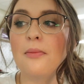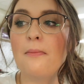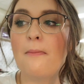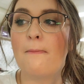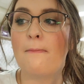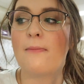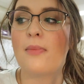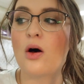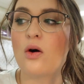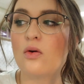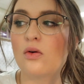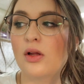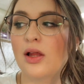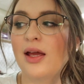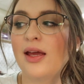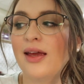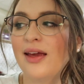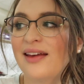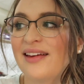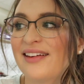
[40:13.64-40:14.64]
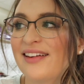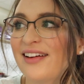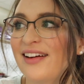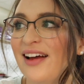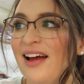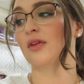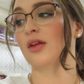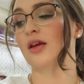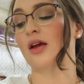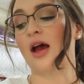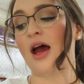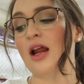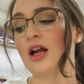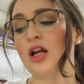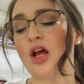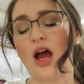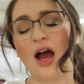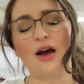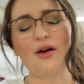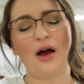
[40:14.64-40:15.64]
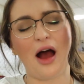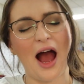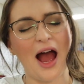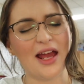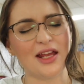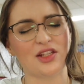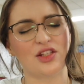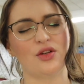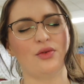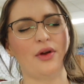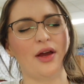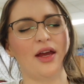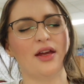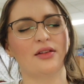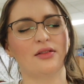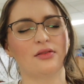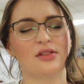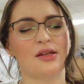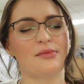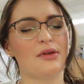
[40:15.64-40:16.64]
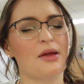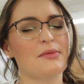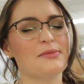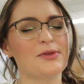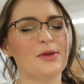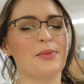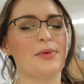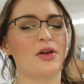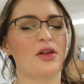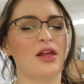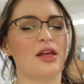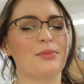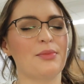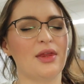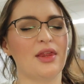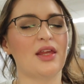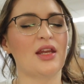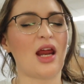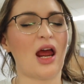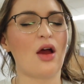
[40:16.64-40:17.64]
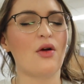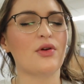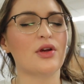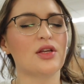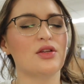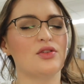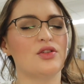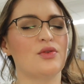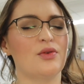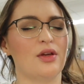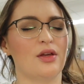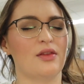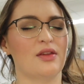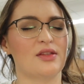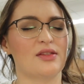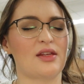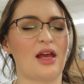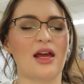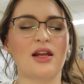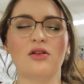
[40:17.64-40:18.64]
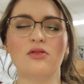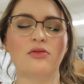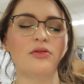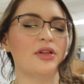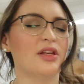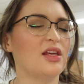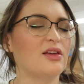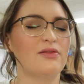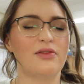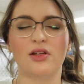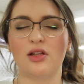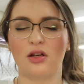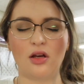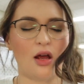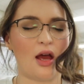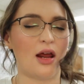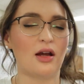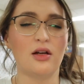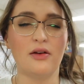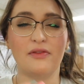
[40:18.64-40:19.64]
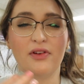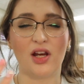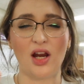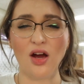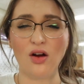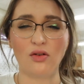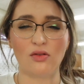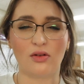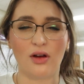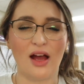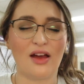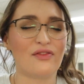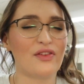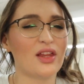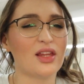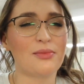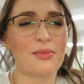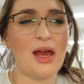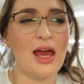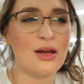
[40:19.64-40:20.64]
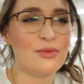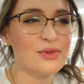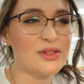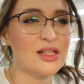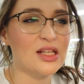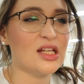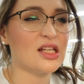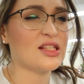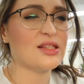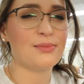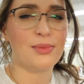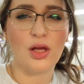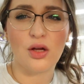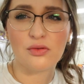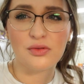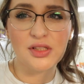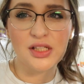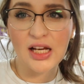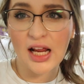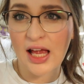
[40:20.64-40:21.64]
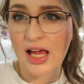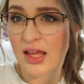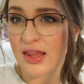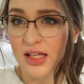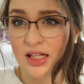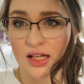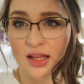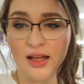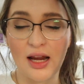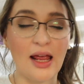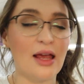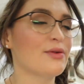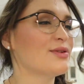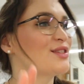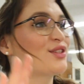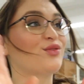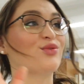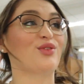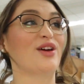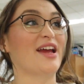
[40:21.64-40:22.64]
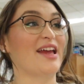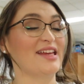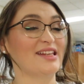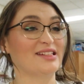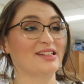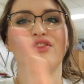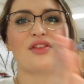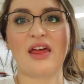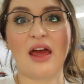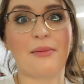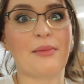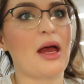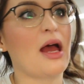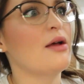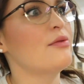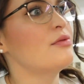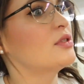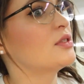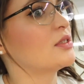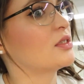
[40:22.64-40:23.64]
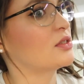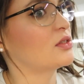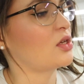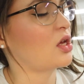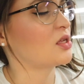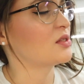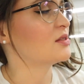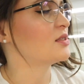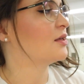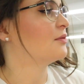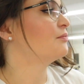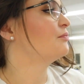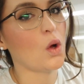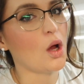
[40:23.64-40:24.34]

moly. I don't know how I do it. Sometimes people are like, Maylene, how are you doing this? I don't even know. I felt like my head was gonna explode today at the end of the day. It was great for them. I was exhausted.